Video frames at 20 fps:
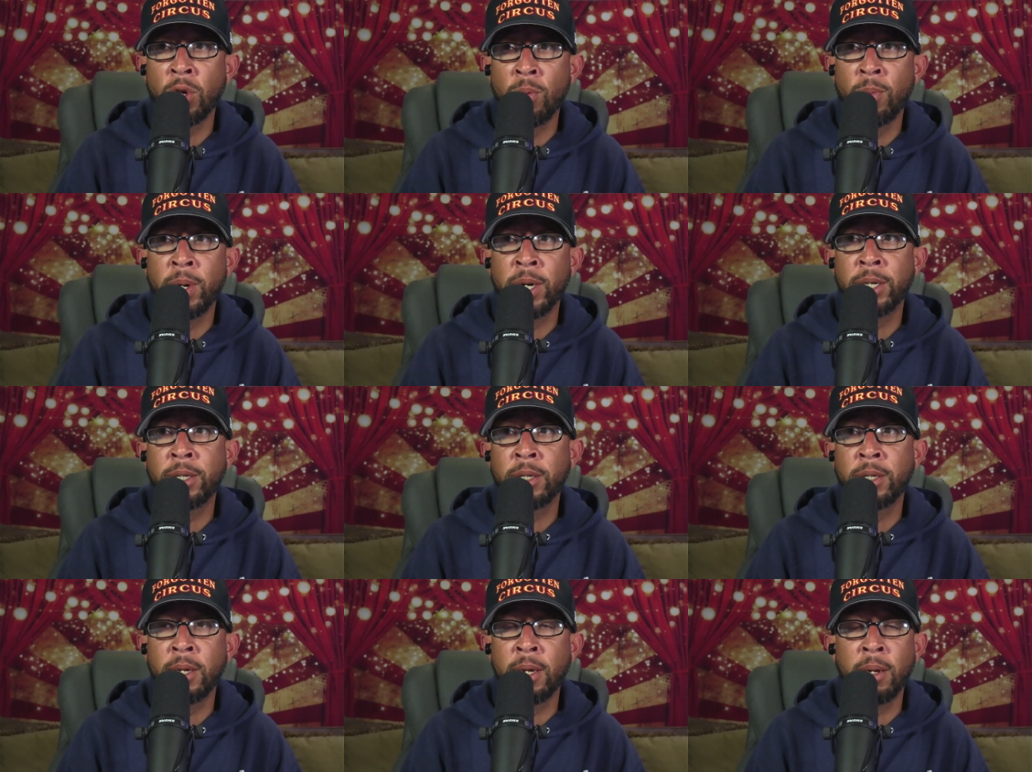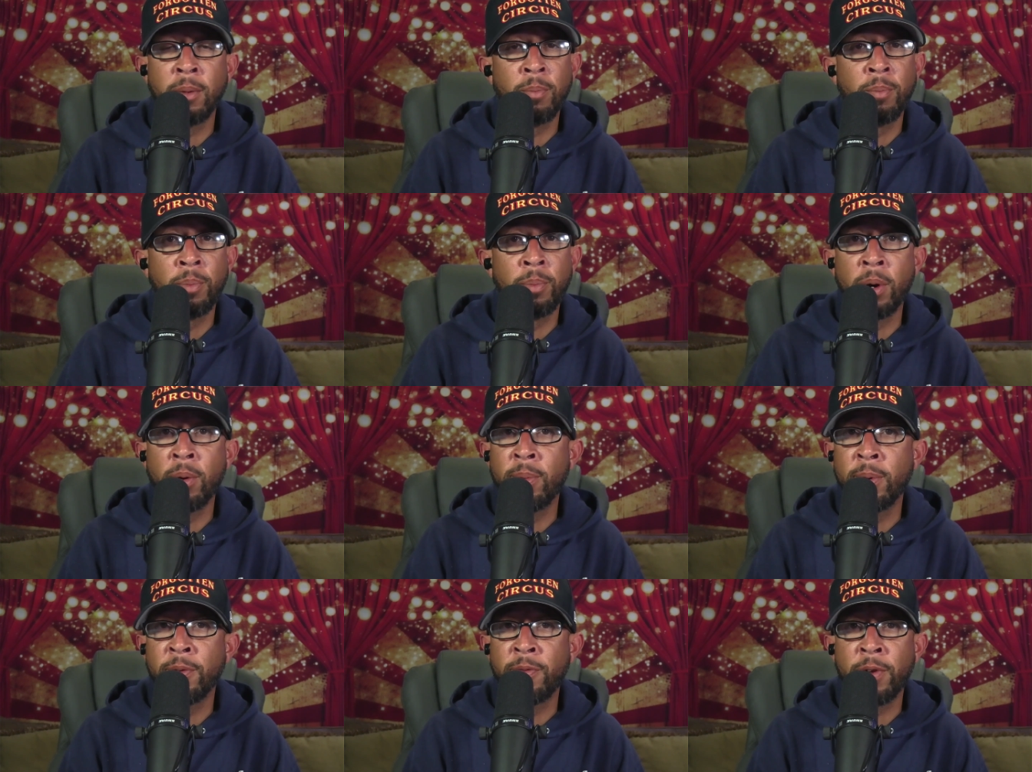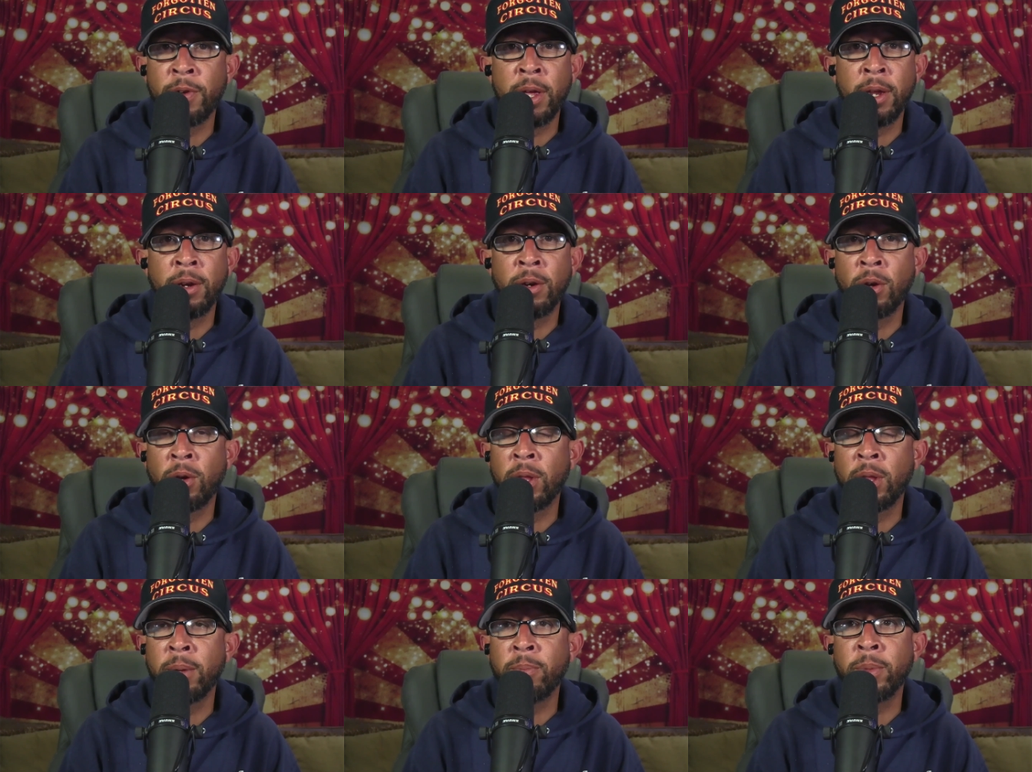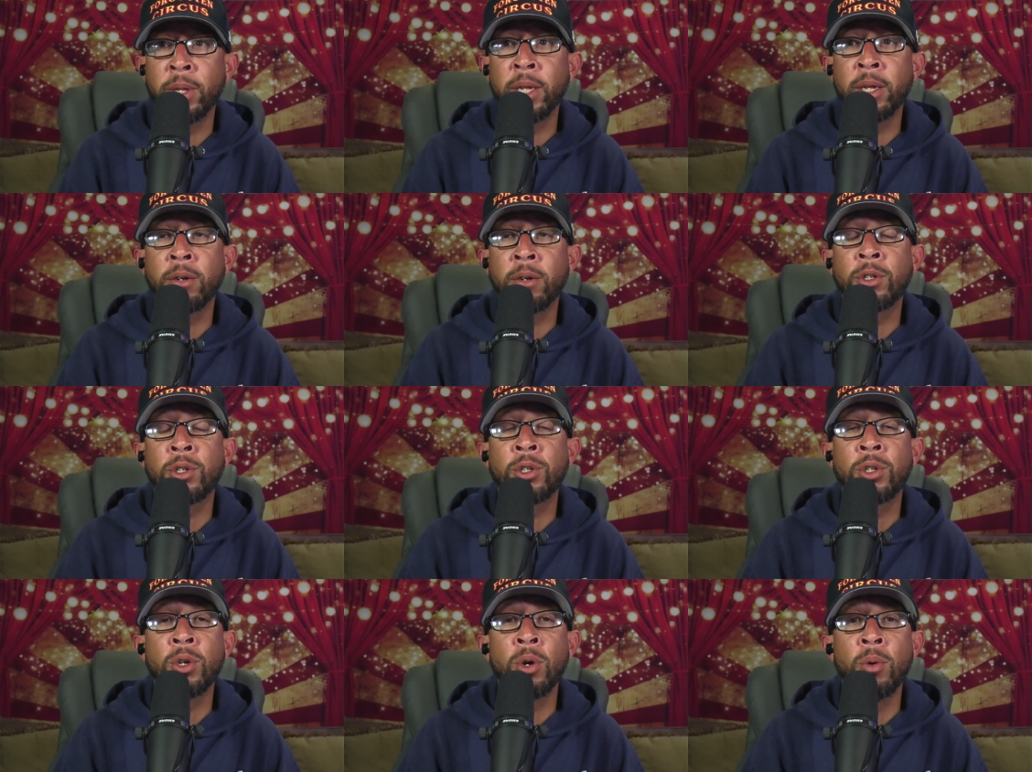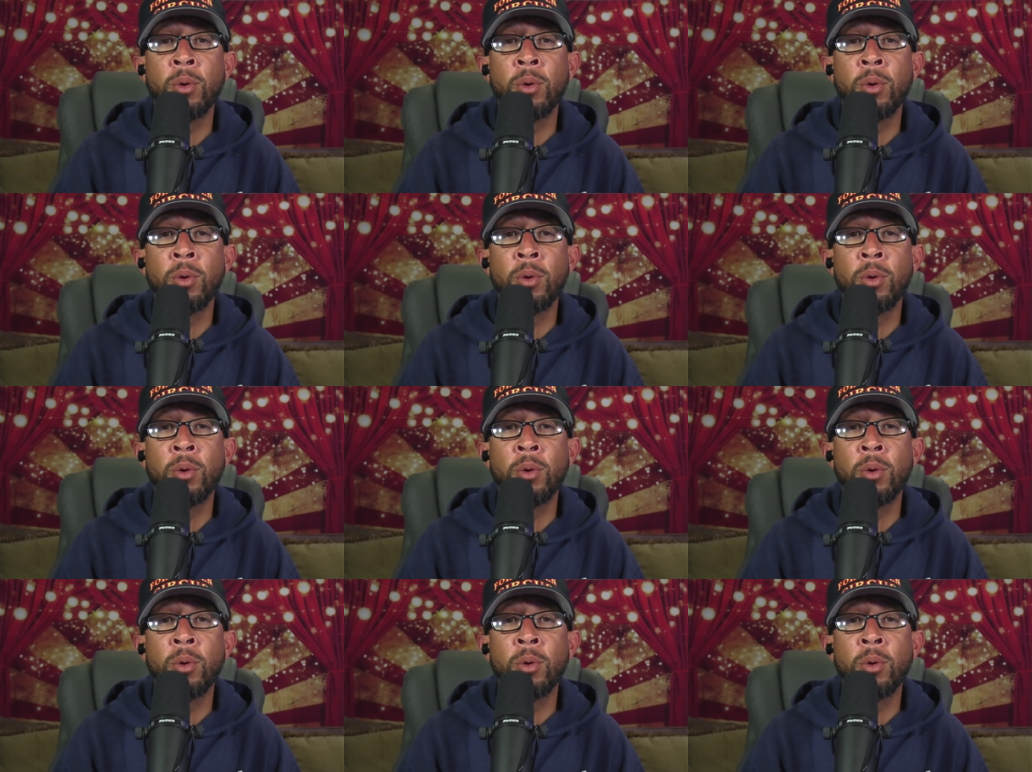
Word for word: much that Boba Fett and all them, there's so